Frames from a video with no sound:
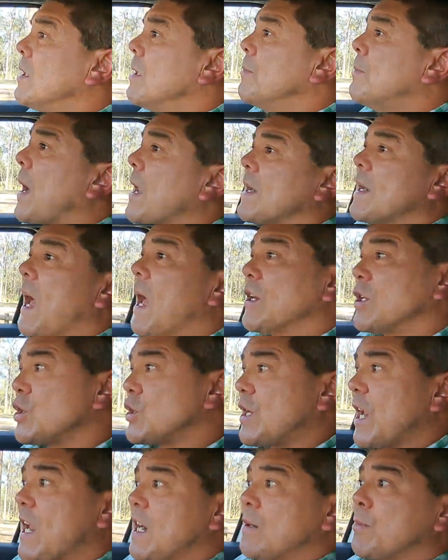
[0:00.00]
But
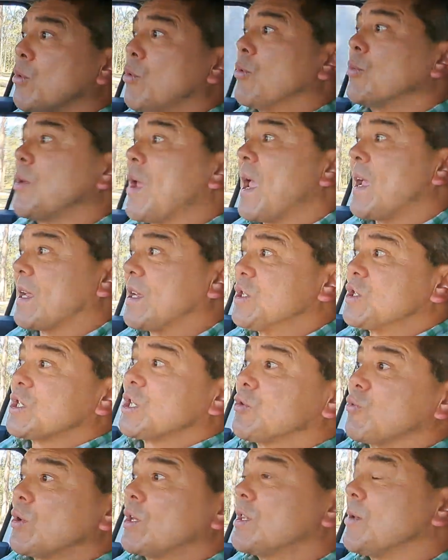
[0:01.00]
understandable, and
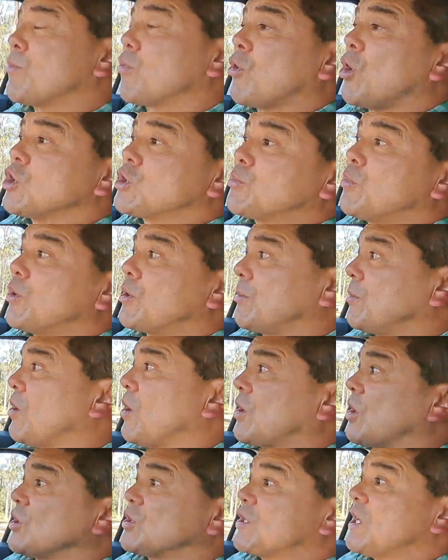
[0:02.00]
considering the price point.
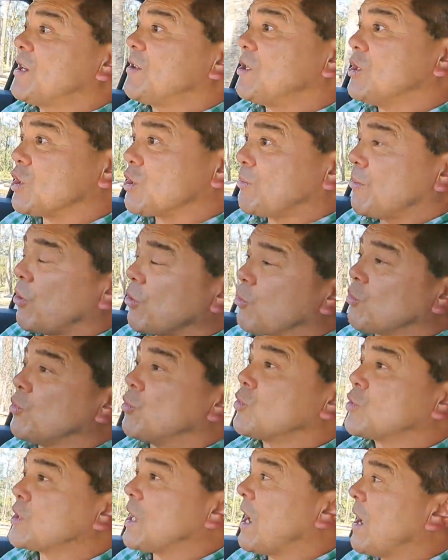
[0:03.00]
Like I said, this model
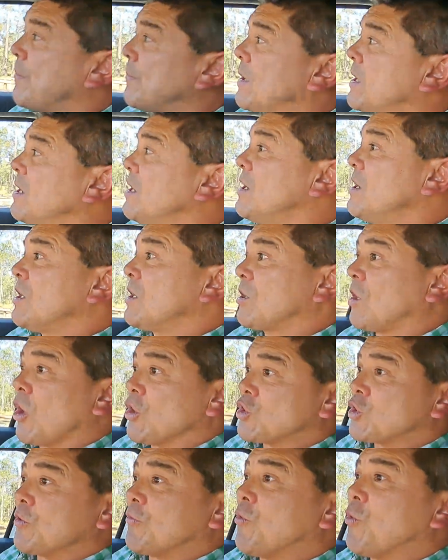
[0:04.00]
was
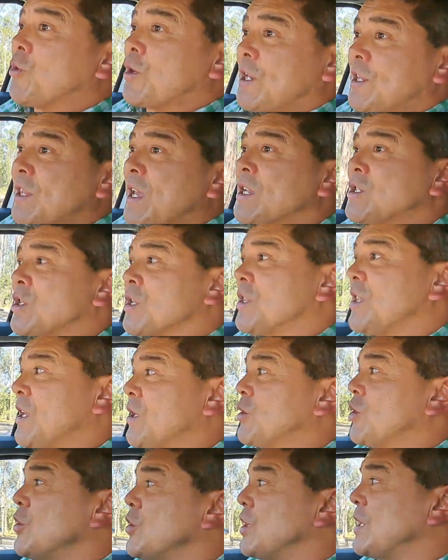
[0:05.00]
close to 40,000, I think
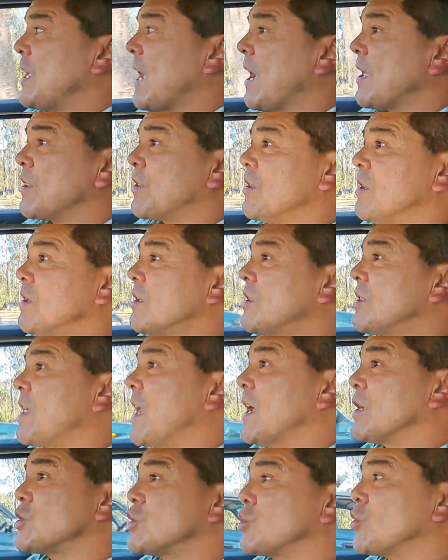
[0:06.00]

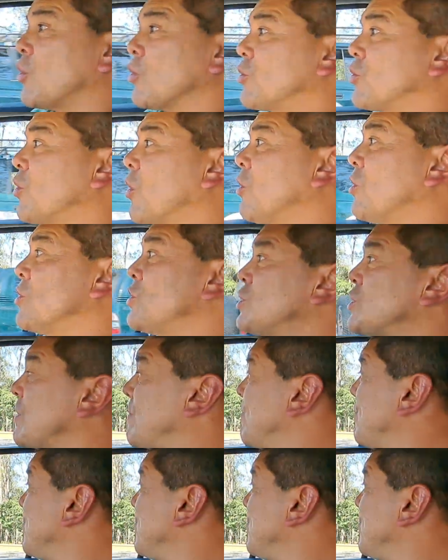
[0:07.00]
$38,000